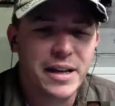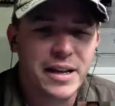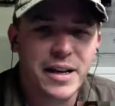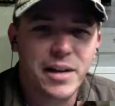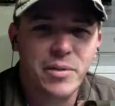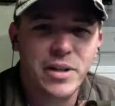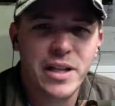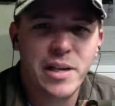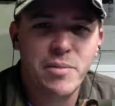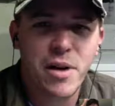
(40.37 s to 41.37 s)
I really
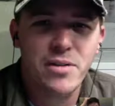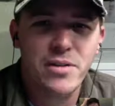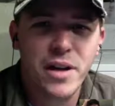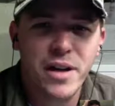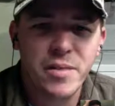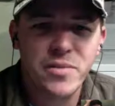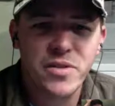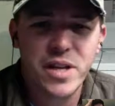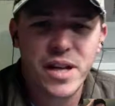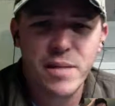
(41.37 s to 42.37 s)
like Modern
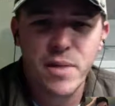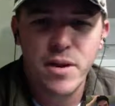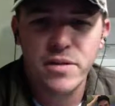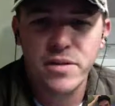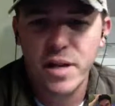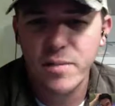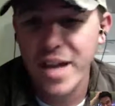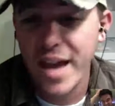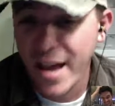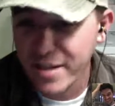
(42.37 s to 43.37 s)
Times, and Modern Times
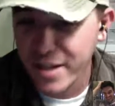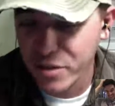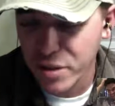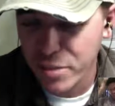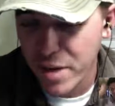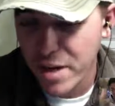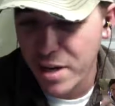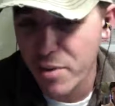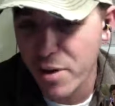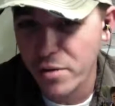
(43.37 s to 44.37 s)
has actually made an
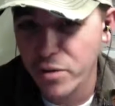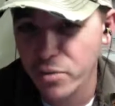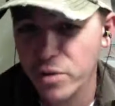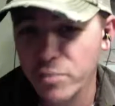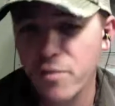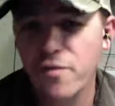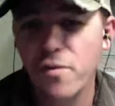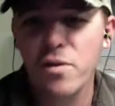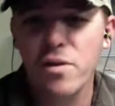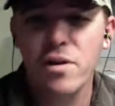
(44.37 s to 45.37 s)
appearance once
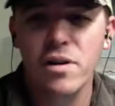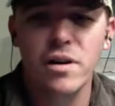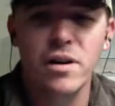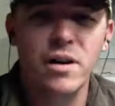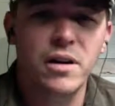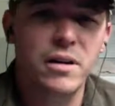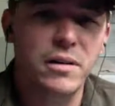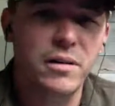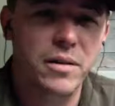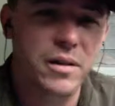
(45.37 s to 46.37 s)
before
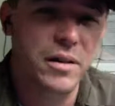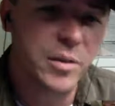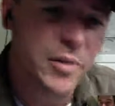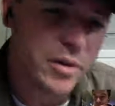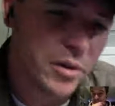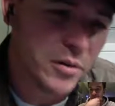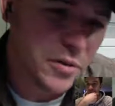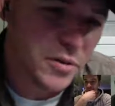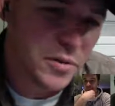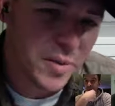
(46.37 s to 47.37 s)
on the Beer
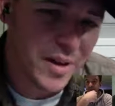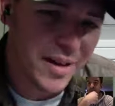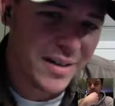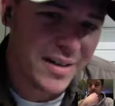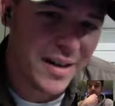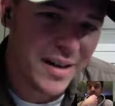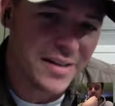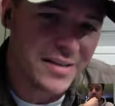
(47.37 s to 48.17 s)
Coasters podcast.